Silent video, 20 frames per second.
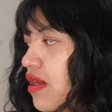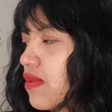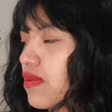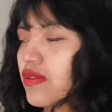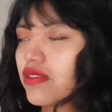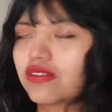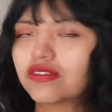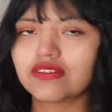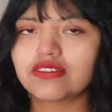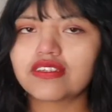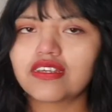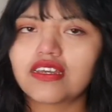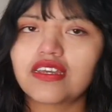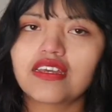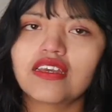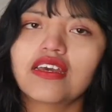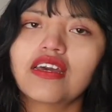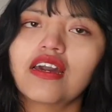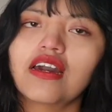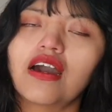We don't say
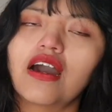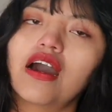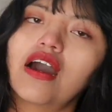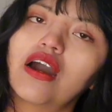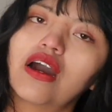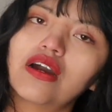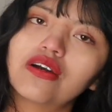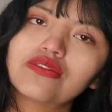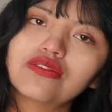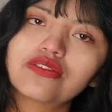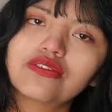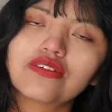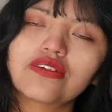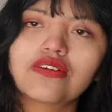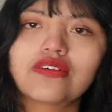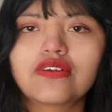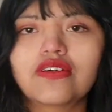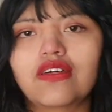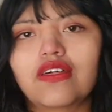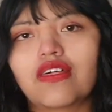out
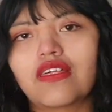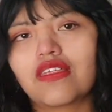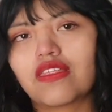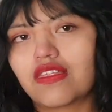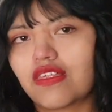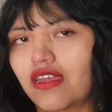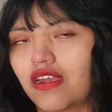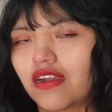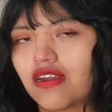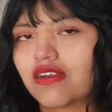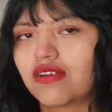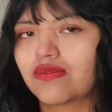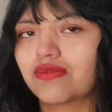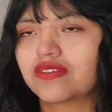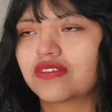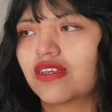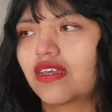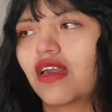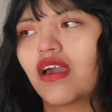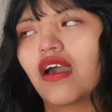there, we
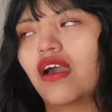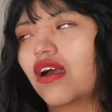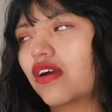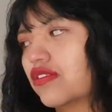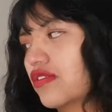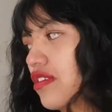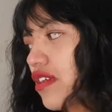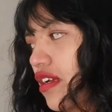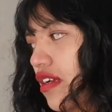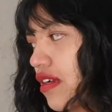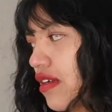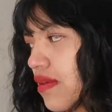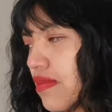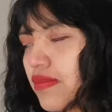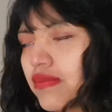say out there.